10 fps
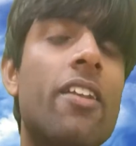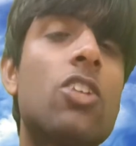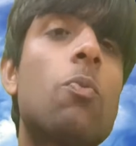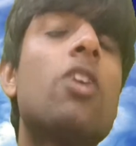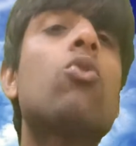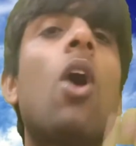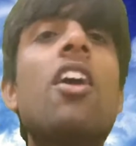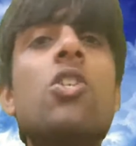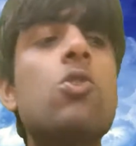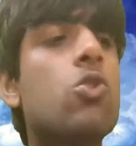the sphere, so
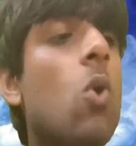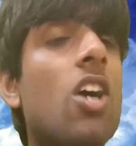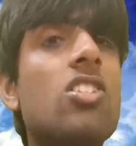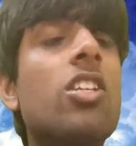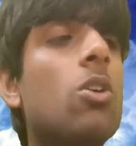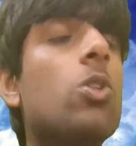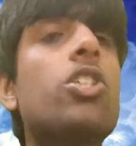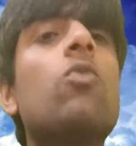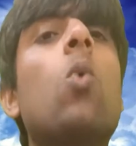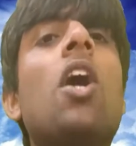I used to ask the
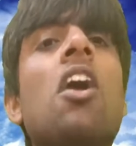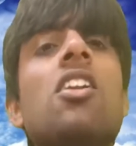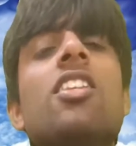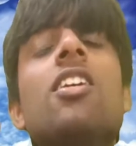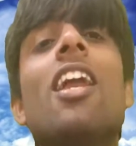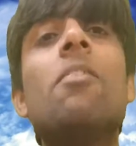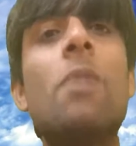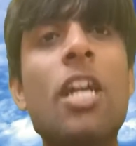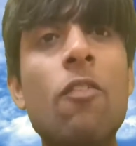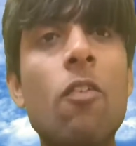question, what are the
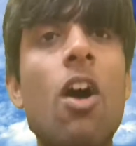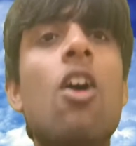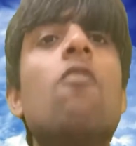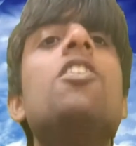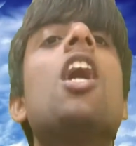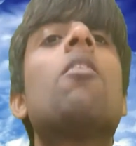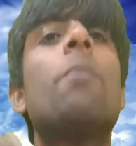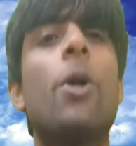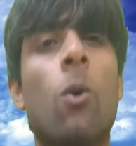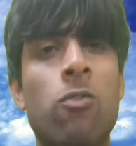element we are
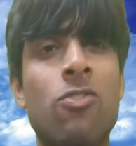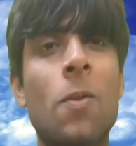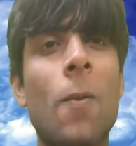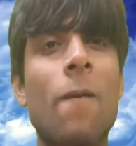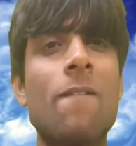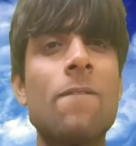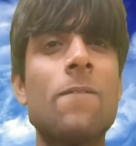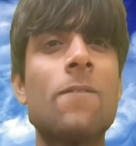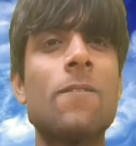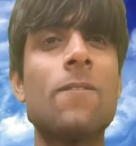made of?
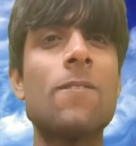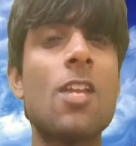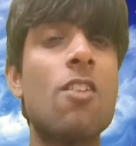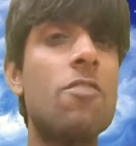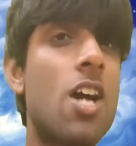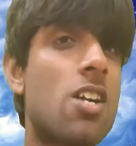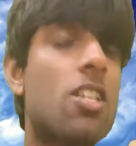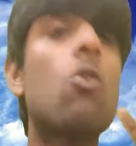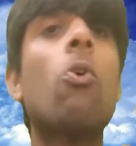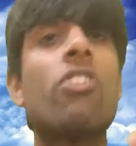We are the
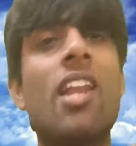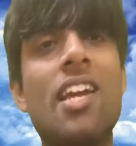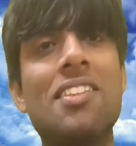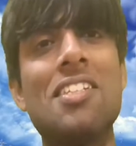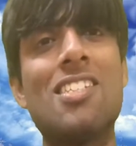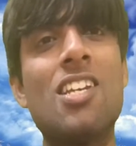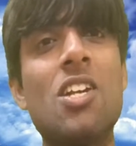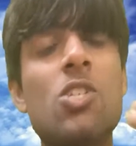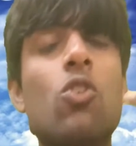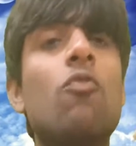question like this.
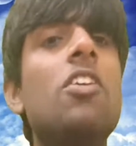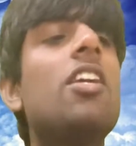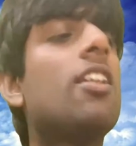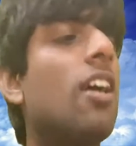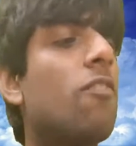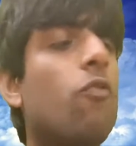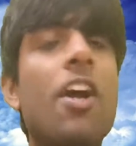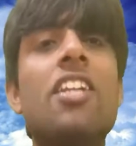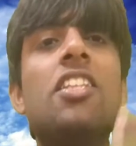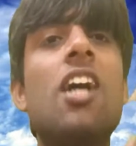So we
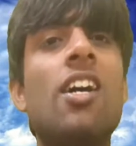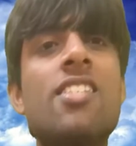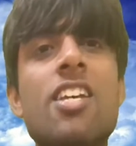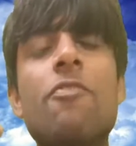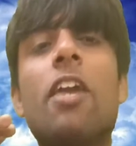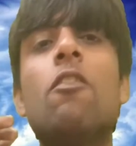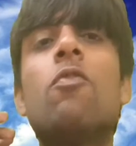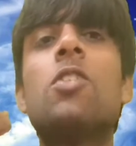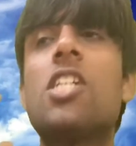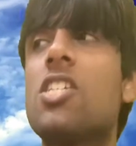find the answer when we
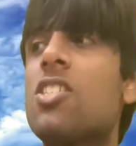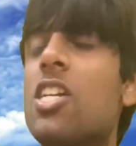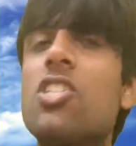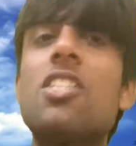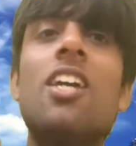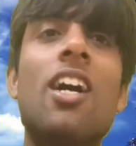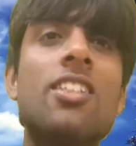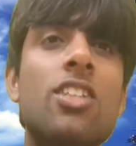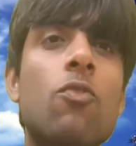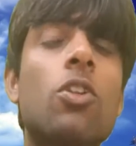search the
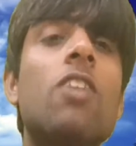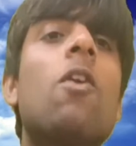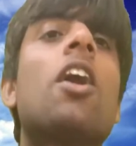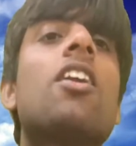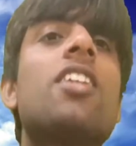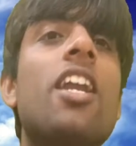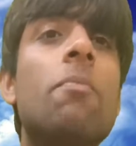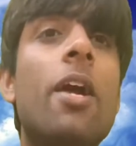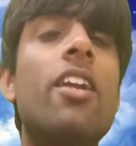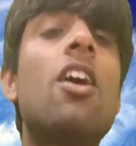answer for that. What are the
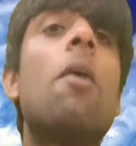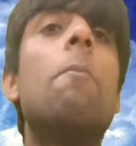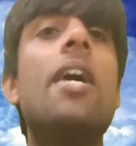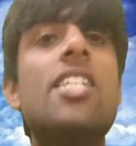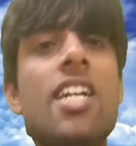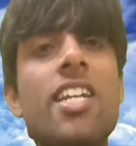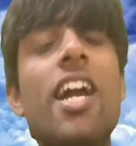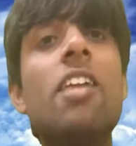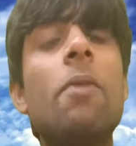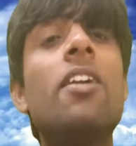element? Majorly
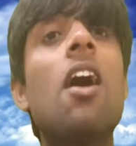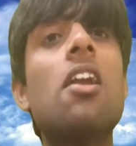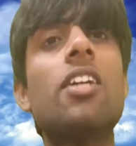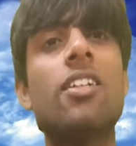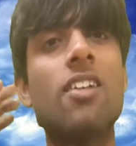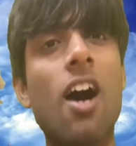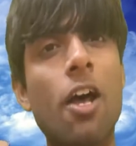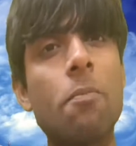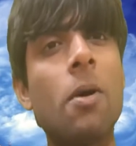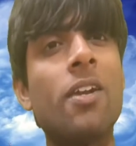element are that
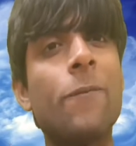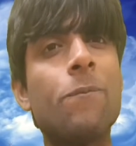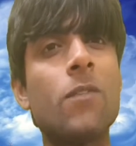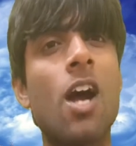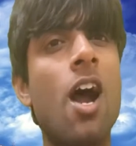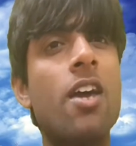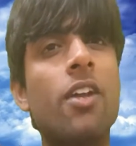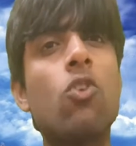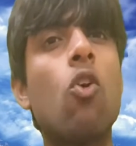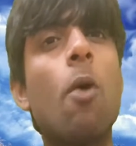carbon,
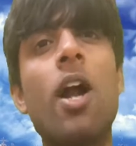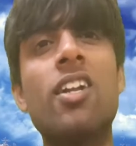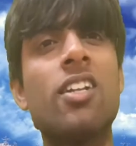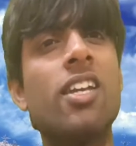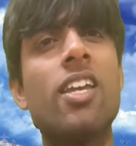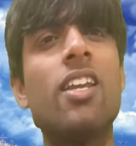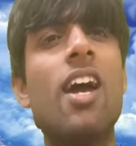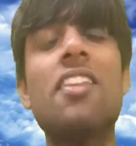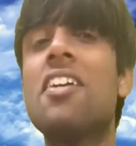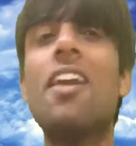iron, cobalt, nickel,
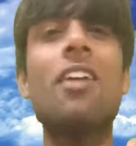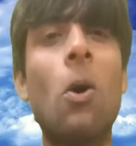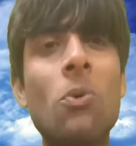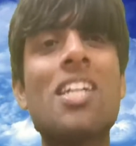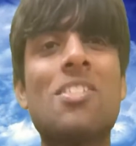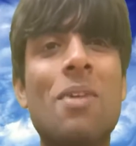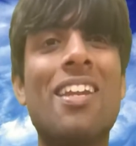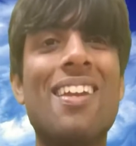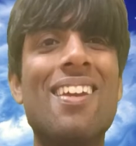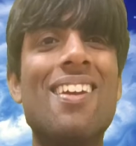and there are countless
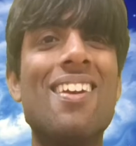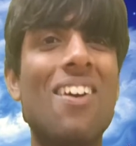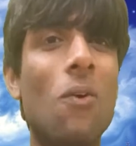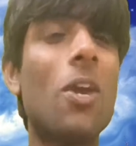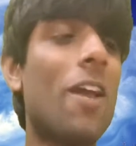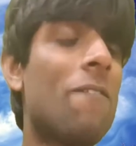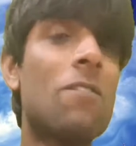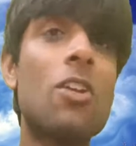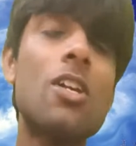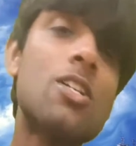many. Okay,
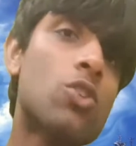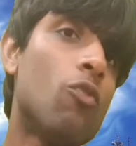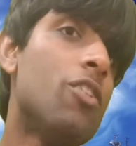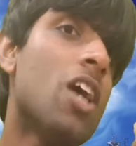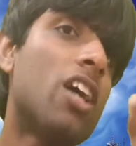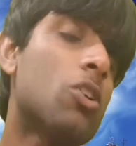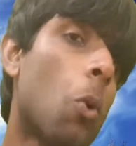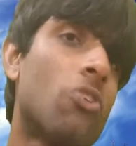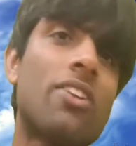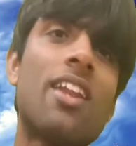so we are
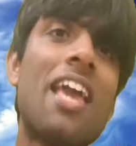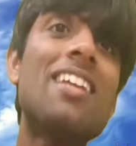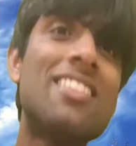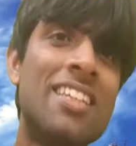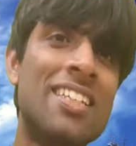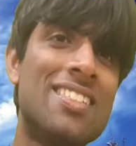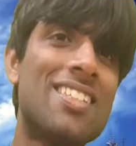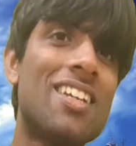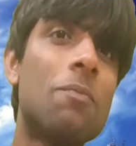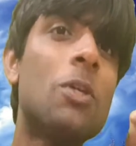question like this
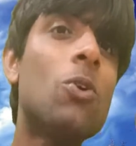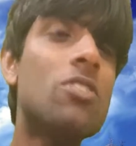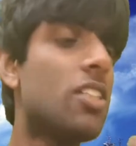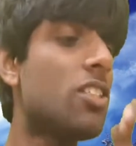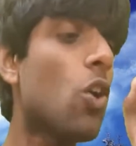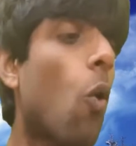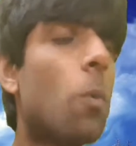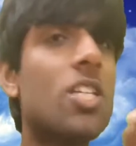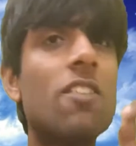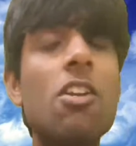because this is
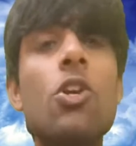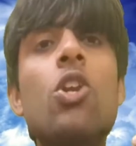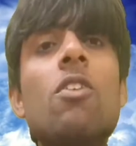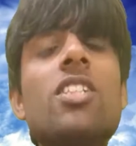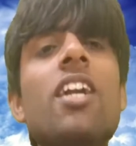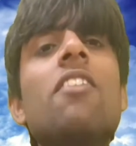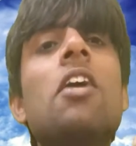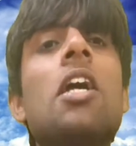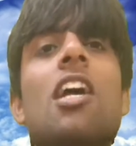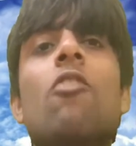observable universe and
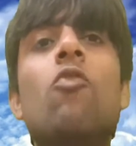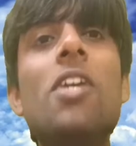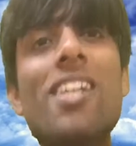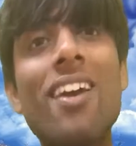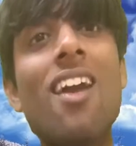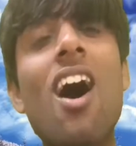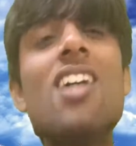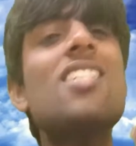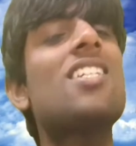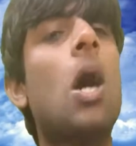we can
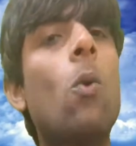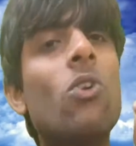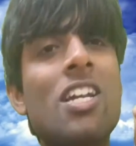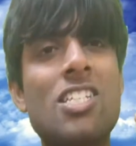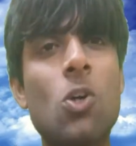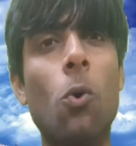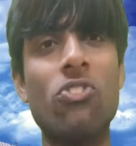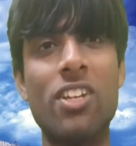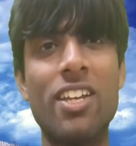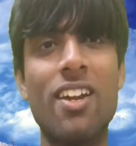ask countless
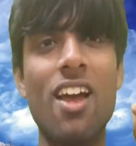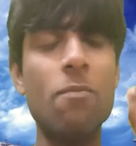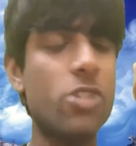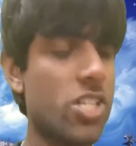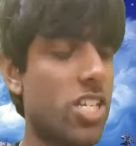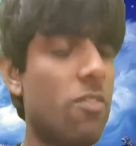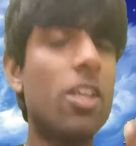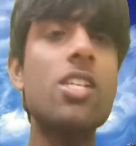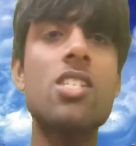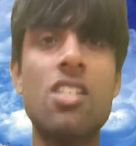question here. I am just giving
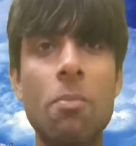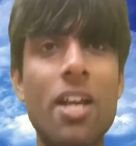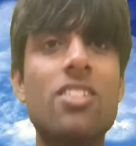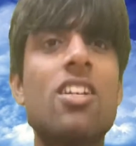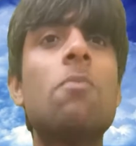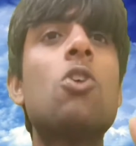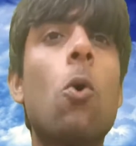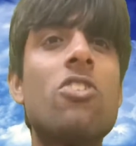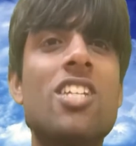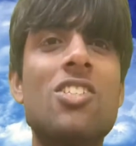you some
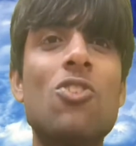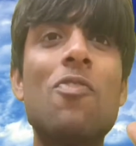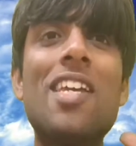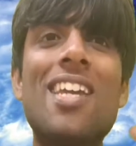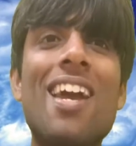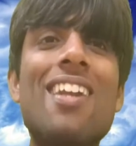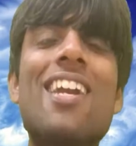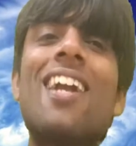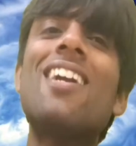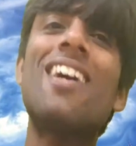questions so we can
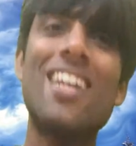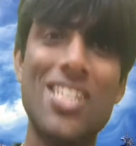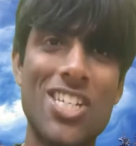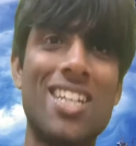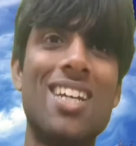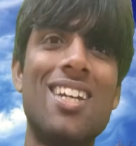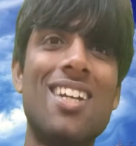get a direction